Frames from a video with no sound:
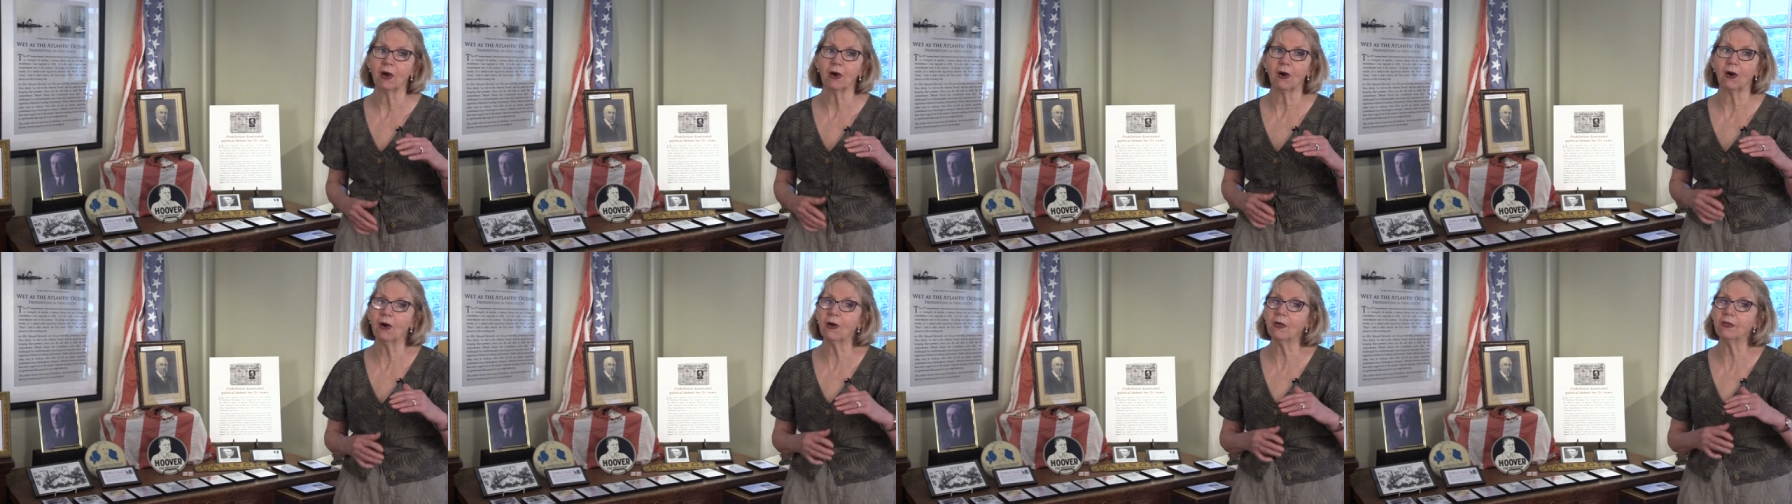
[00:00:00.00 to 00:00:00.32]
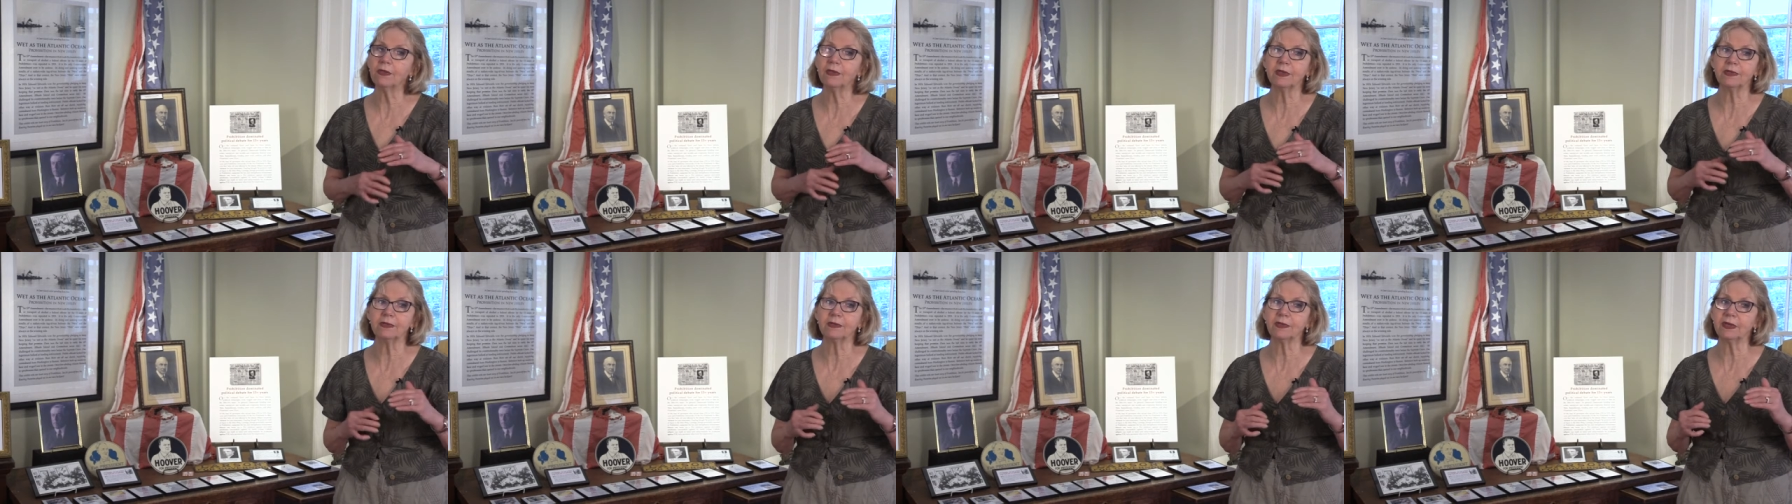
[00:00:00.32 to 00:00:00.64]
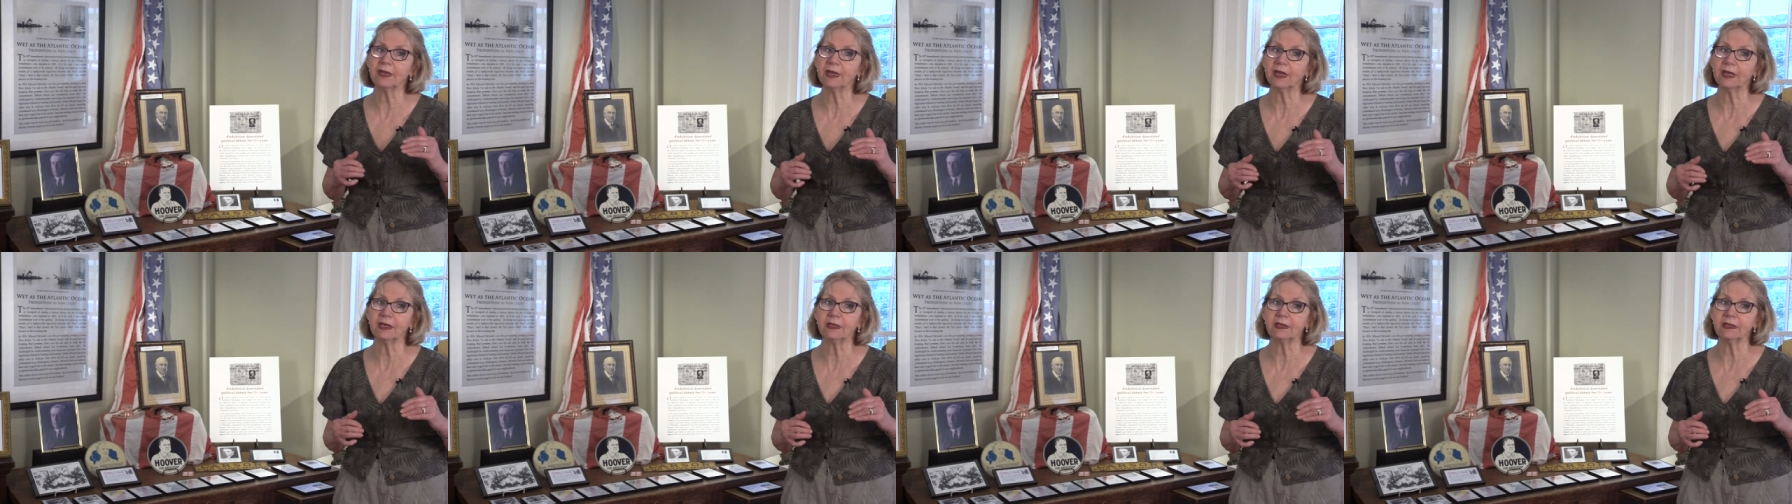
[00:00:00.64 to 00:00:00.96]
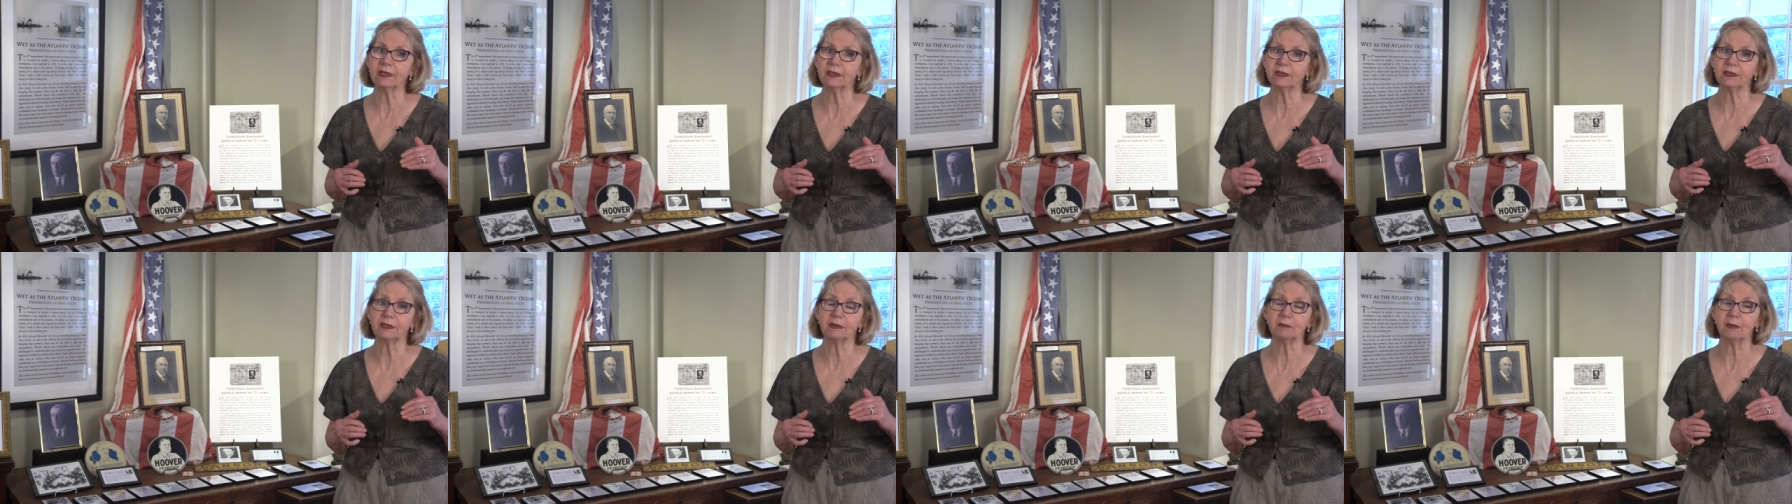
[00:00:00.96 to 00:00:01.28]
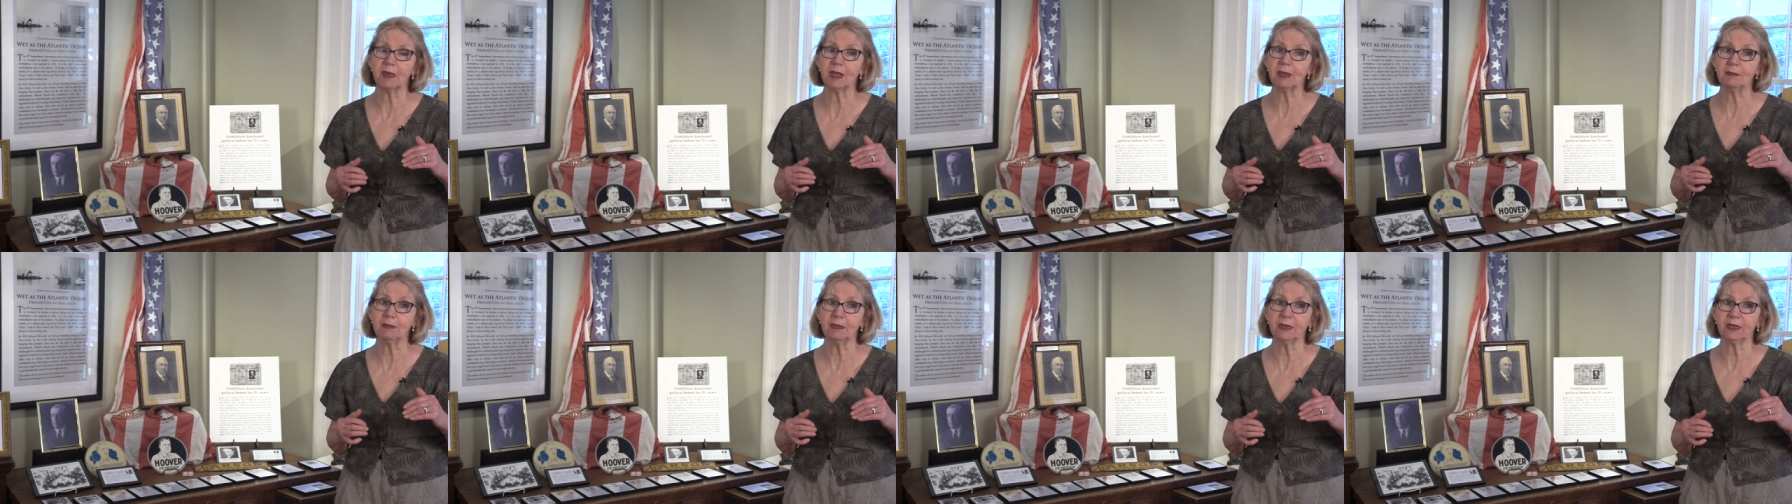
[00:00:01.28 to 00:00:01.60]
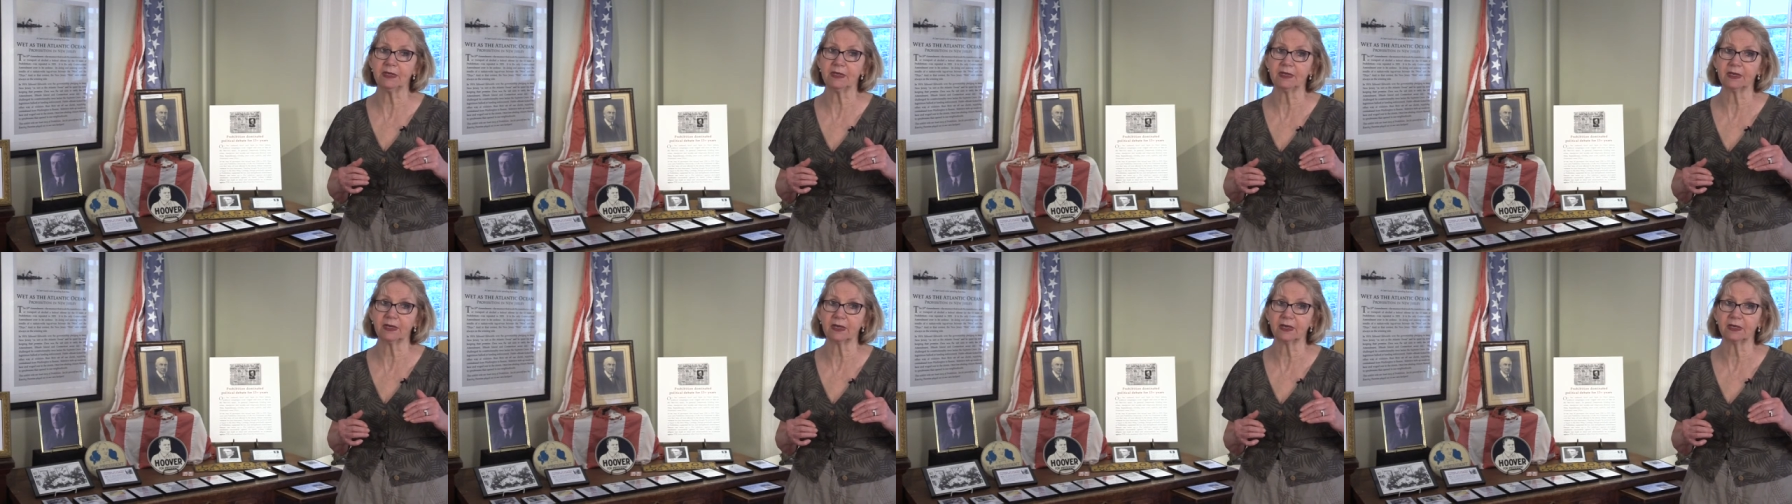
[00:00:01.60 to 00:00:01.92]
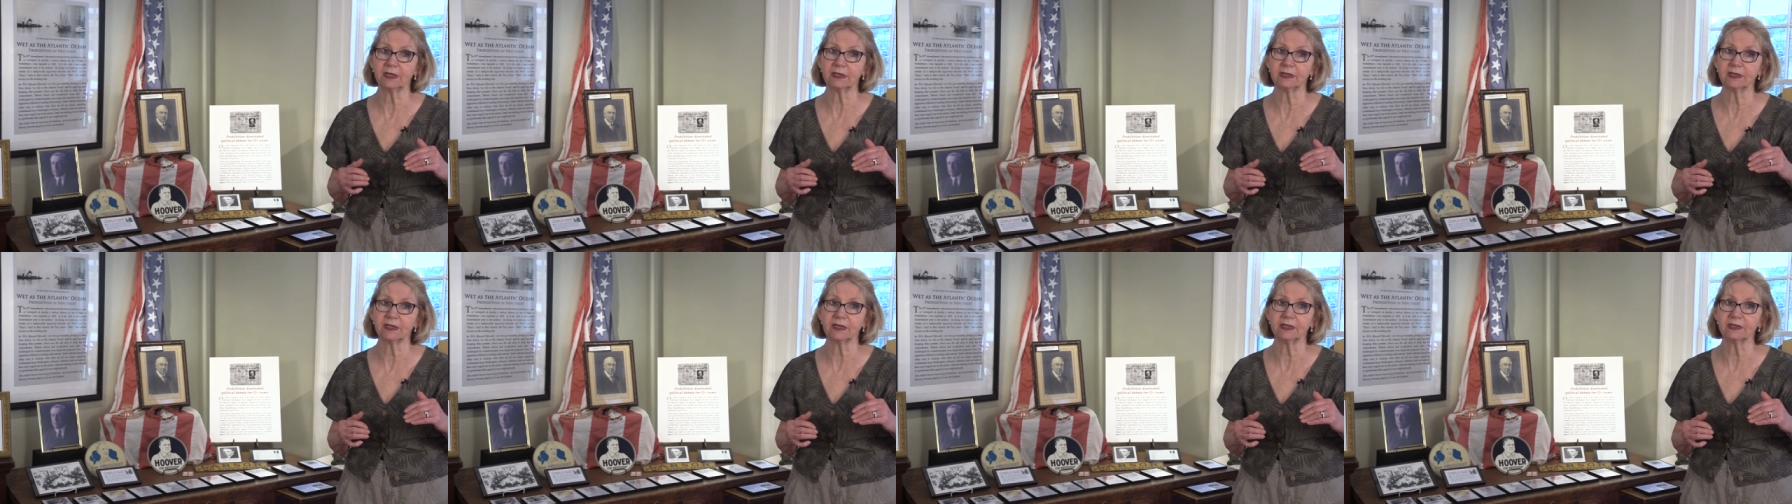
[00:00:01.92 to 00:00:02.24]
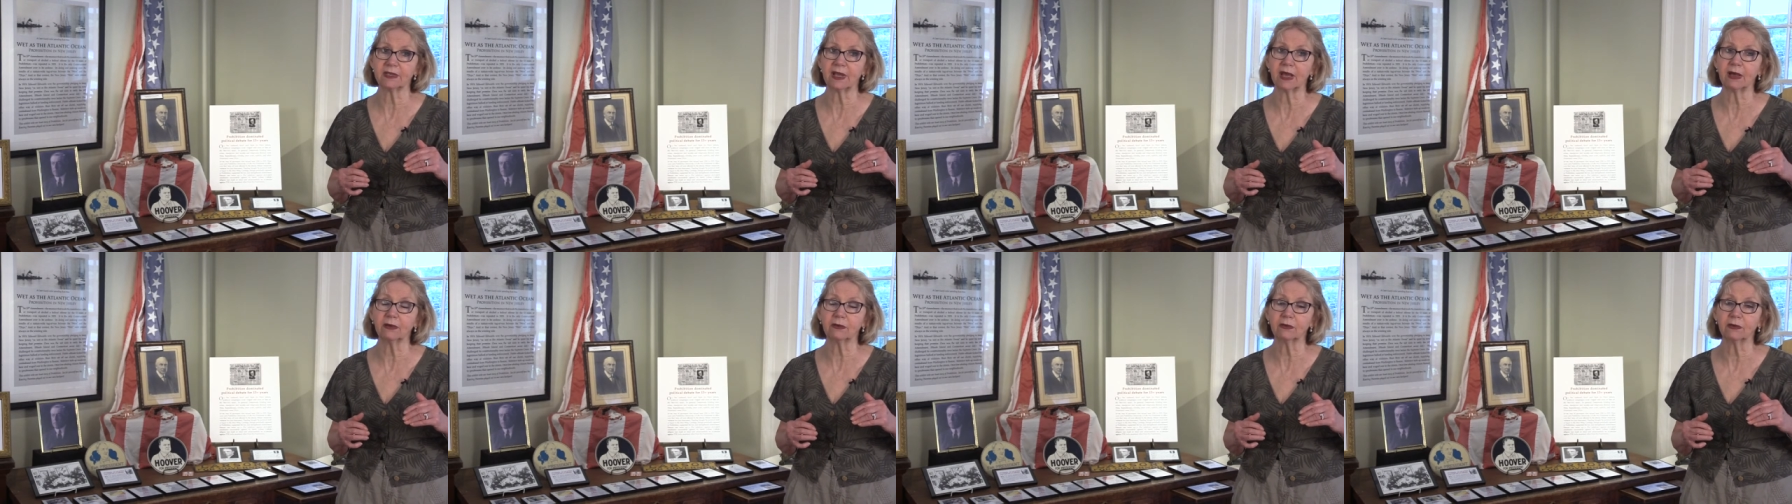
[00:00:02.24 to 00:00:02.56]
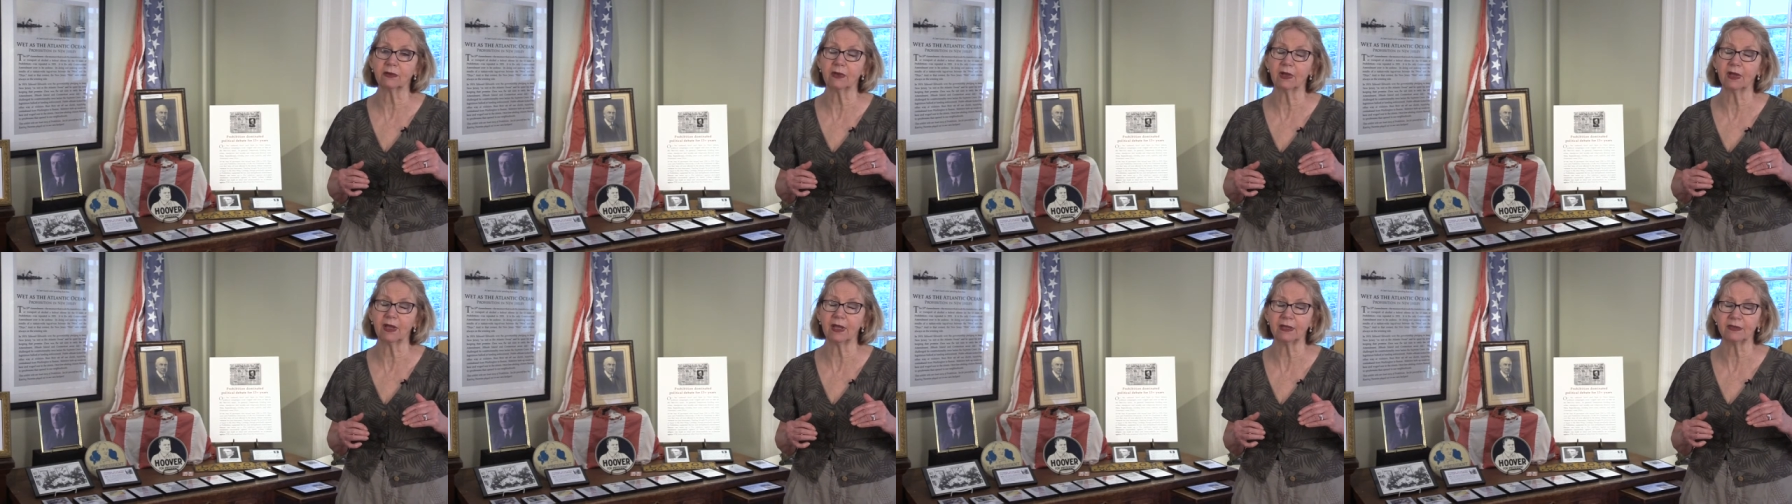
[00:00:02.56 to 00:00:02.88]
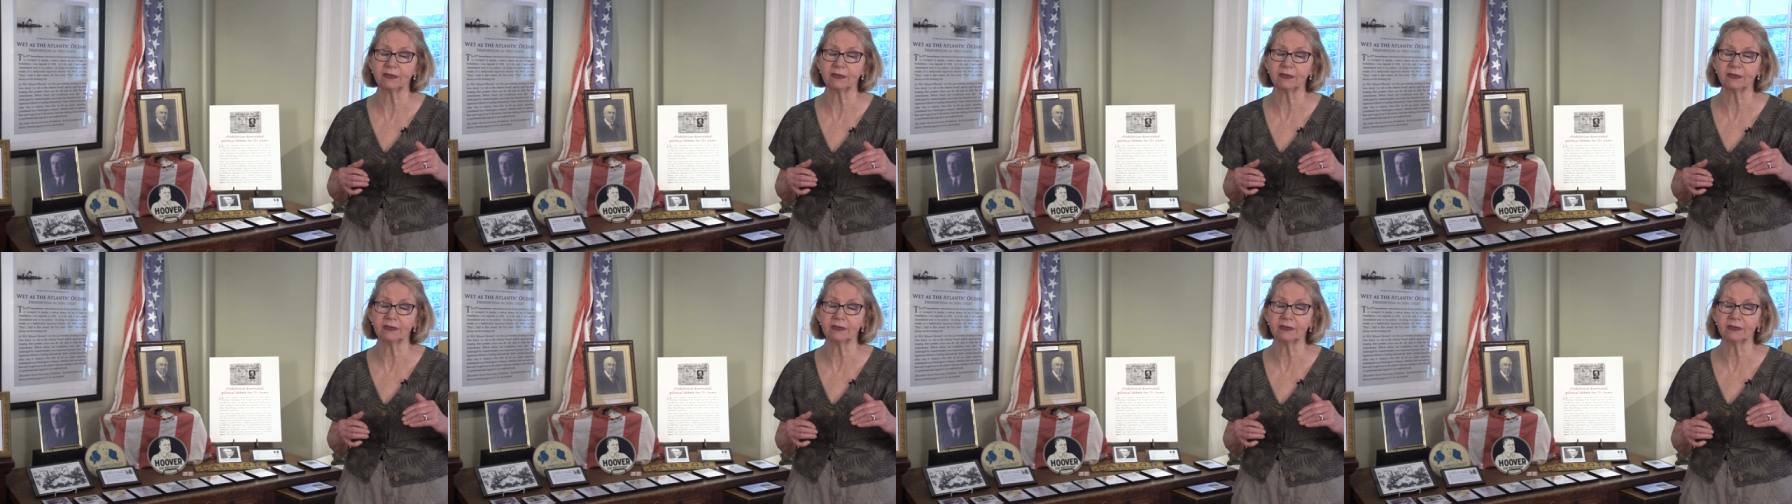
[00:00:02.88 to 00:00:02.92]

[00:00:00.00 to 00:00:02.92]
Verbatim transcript: all that the 18th Amendment does is, out,